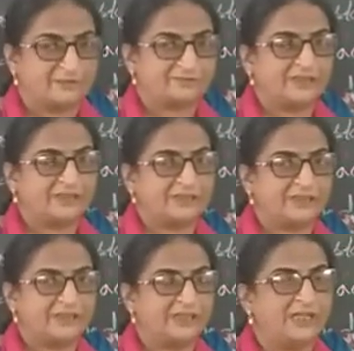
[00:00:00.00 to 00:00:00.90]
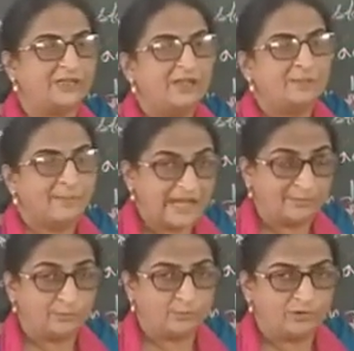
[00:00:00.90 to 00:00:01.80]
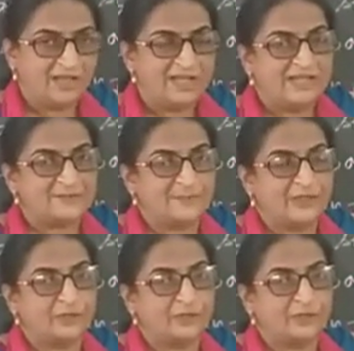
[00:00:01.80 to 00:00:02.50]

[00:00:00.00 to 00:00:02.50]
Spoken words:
of 33. Backbone is made